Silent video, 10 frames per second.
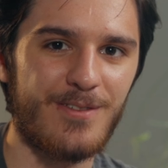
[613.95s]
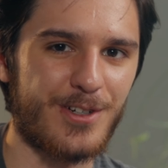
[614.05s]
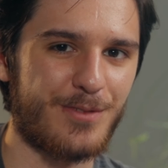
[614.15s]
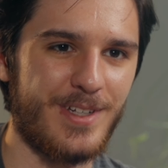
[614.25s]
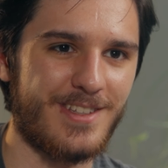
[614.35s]

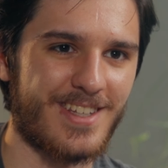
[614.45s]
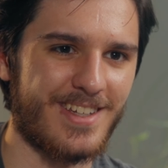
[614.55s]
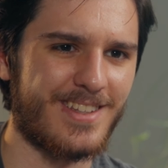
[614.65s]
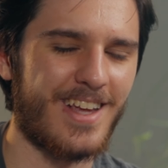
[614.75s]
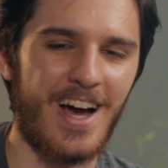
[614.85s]
which means
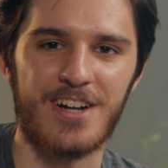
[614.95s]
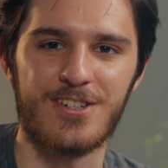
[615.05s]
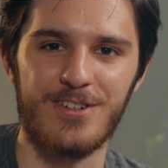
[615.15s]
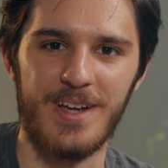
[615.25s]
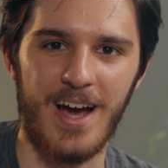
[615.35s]
it
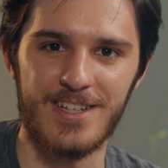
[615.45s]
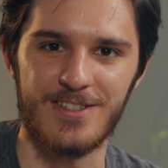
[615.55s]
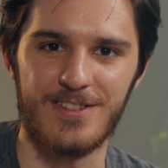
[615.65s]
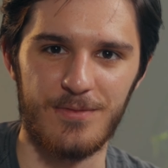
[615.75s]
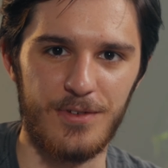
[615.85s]
actually
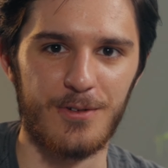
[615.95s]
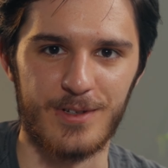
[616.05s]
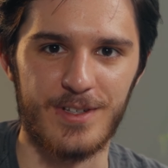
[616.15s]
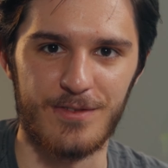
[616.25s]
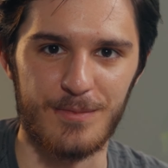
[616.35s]
has the
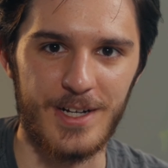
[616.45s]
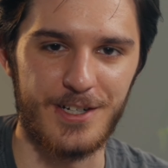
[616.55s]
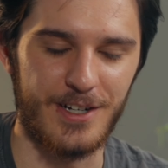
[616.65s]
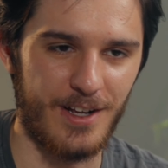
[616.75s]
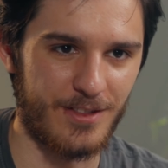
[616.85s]
viewers'
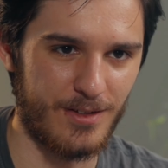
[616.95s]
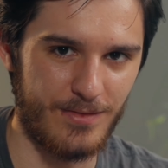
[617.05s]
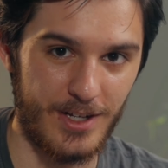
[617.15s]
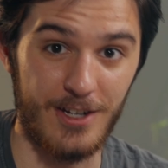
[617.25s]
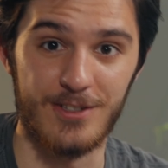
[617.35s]
information on the
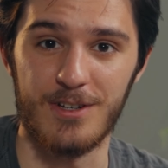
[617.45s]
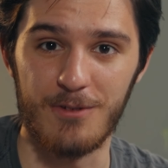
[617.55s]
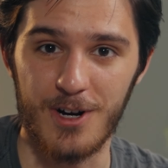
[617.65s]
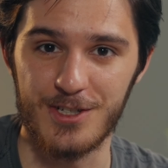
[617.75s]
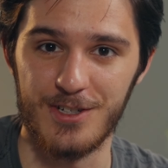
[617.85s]
videos they
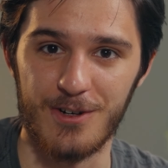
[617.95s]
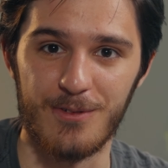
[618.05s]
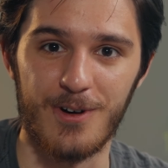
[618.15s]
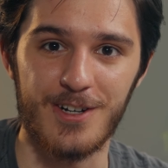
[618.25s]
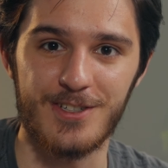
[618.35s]
watch and don't
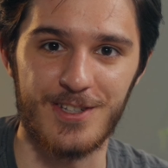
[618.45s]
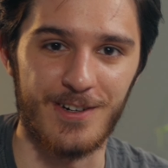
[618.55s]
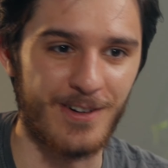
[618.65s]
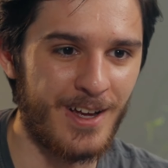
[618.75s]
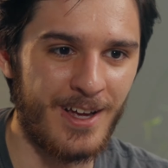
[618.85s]
watch.
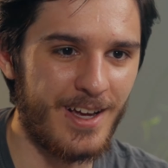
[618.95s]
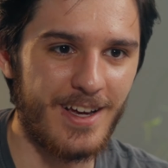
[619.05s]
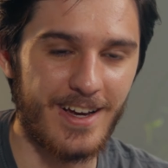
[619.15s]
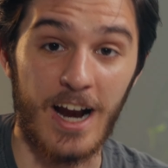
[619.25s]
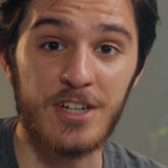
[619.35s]
So
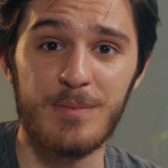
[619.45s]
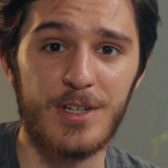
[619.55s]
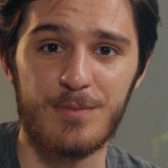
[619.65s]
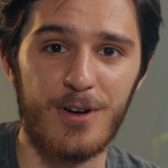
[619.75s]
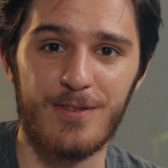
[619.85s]
it actually
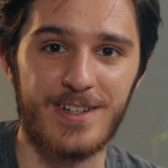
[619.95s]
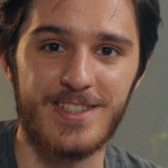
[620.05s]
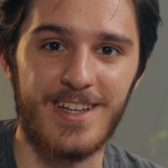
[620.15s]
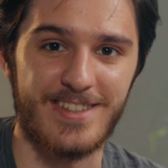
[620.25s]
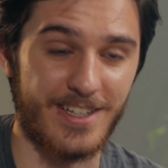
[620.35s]
makes perfect
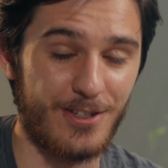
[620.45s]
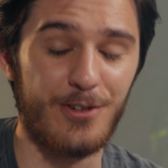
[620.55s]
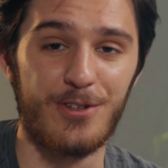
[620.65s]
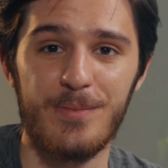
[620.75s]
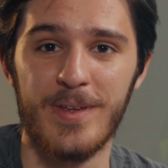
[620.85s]
sense that
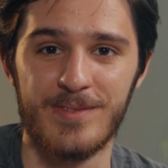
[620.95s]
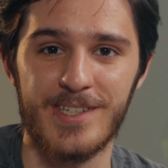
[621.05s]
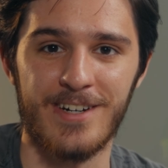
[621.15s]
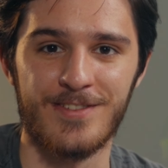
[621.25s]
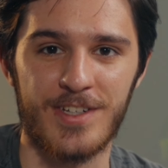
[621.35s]
YouTube
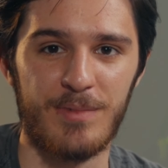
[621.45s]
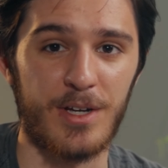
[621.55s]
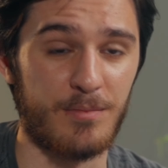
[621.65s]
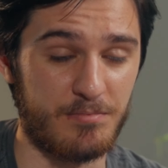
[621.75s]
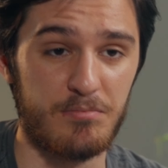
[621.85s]
themselves can
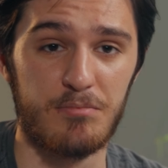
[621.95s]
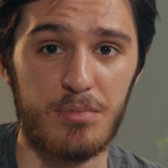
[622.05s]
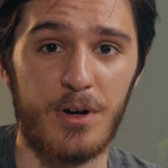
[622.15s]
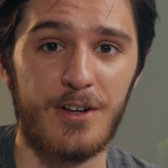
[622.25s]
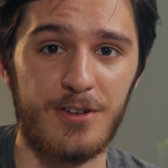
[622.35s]
make a
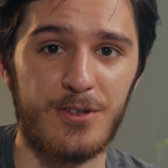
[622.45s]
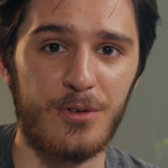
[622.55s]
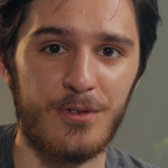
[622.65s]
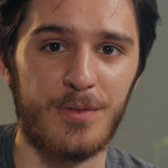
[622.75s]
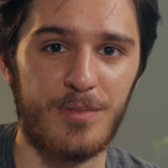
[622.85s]
pretty good
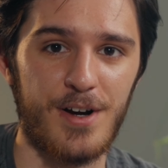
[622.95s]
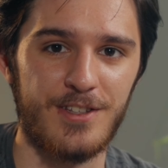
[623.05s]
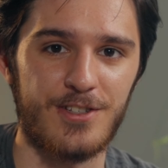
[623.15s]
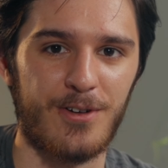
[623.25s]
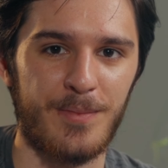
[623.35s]
tool for
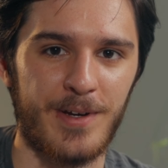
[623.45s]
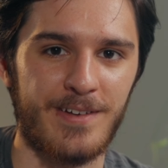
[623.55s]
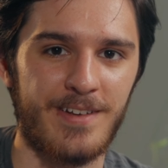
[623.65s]
brainstorming.